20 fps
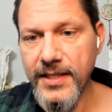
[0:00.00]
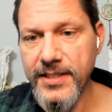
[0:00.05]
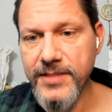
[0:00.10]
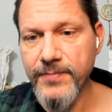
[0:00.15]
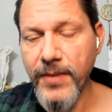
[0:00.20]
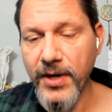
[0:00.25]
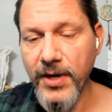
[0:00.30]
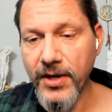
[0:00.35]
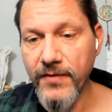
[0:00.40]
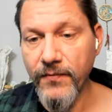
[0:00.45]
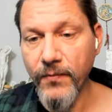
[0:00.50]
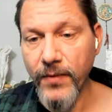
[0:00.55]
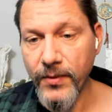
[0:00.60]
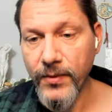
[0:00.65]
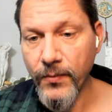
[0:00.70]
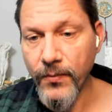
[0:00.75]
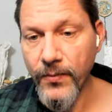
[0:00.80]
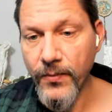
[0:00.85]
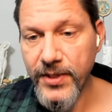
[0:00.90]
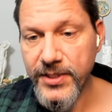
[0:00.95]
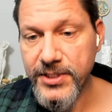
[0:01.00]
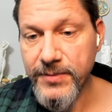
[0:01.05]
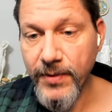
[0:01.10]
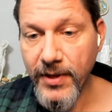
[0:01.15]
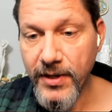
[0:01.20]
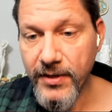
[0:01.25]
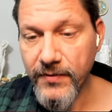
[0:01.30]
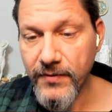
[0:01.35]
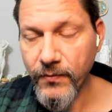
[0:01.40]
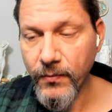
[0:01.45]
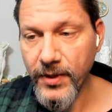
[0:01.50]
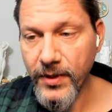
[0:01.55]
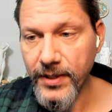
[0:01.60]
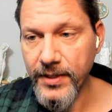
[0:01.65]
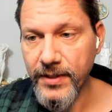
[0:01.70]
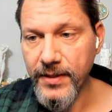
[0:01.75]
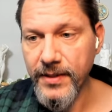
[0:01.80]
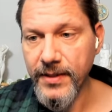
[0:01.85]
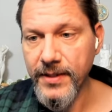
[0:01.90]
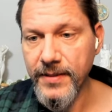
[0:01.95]
part of
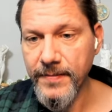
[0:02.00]
what